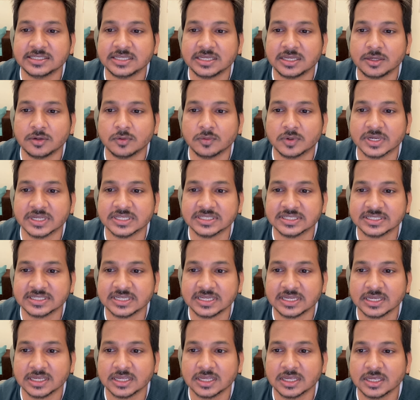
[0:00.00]
you can
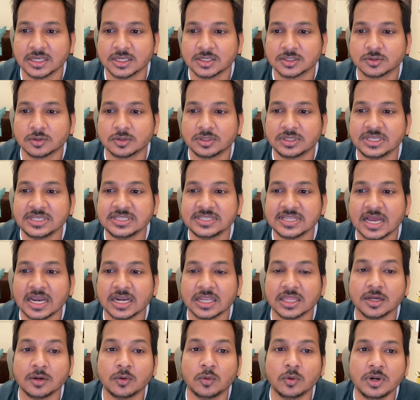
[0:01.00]
see. So these are
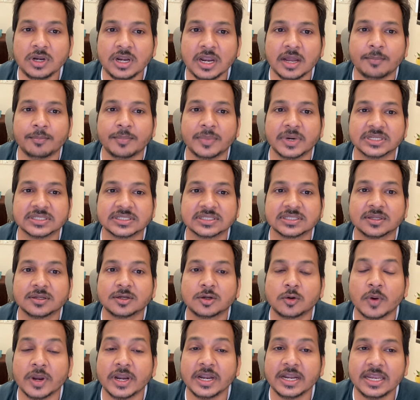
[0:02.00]
the good numbers.
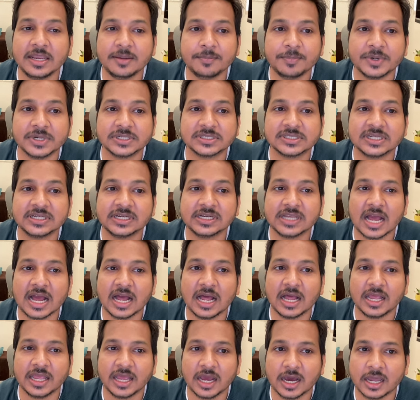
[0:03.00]
20%
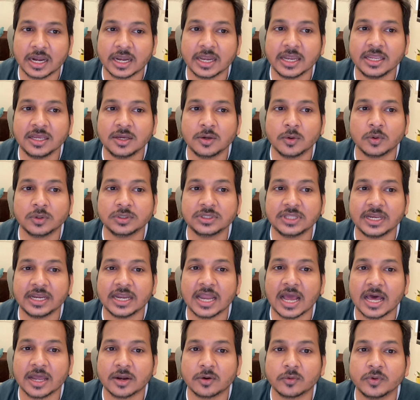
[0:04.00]
earning growth and
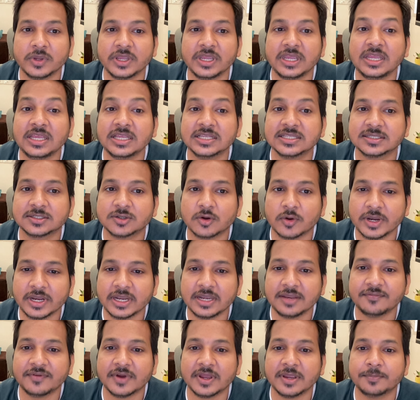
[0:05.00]
ROE is
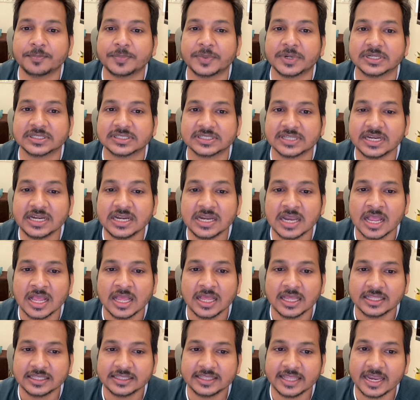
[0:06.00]
25%,
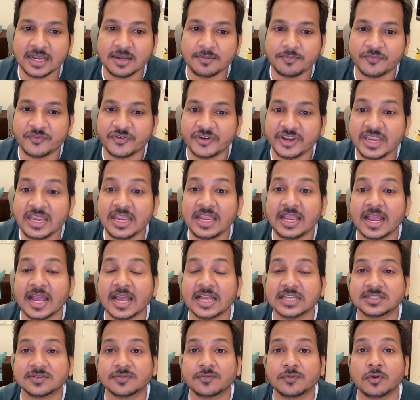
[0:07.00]
then free
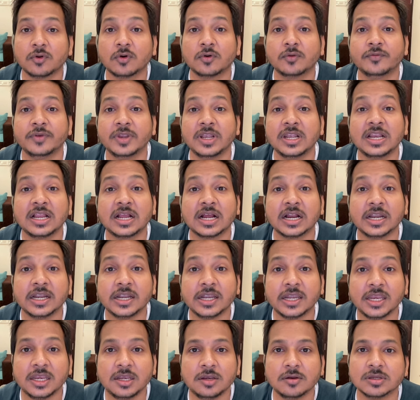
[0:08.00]
cash flow will
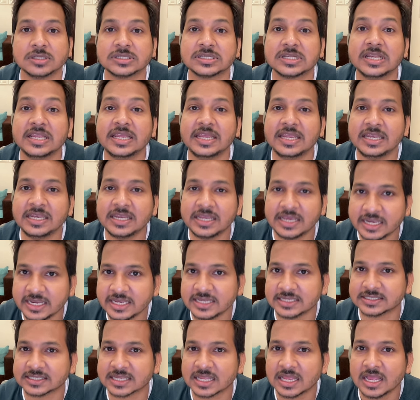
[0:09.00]
continuously
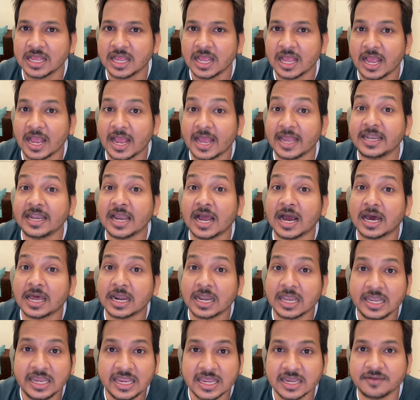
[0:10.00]
increase. And
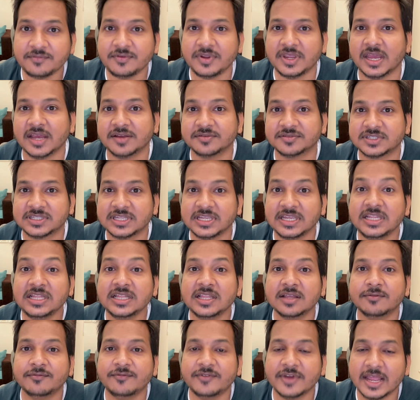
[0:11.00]
earlier we have seen
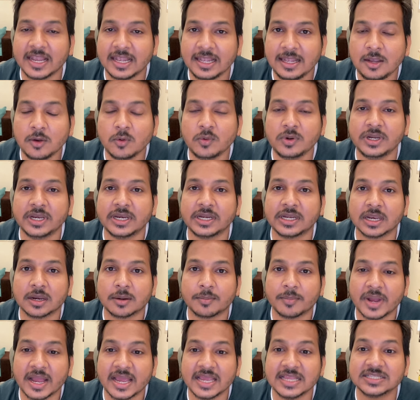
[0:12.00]
the value
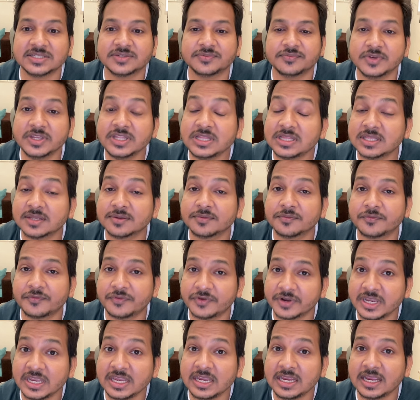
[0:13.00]
determines with
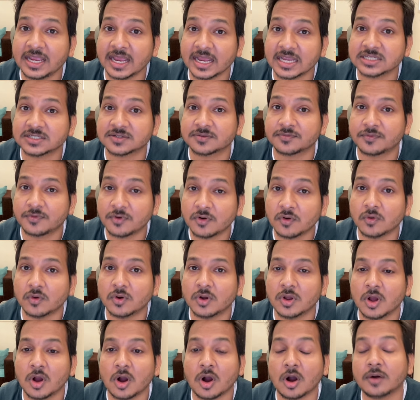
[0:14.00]
free cash flow
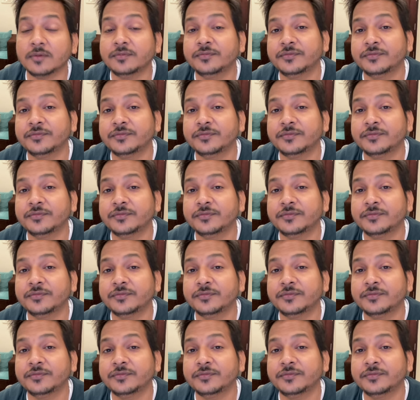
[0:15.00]
of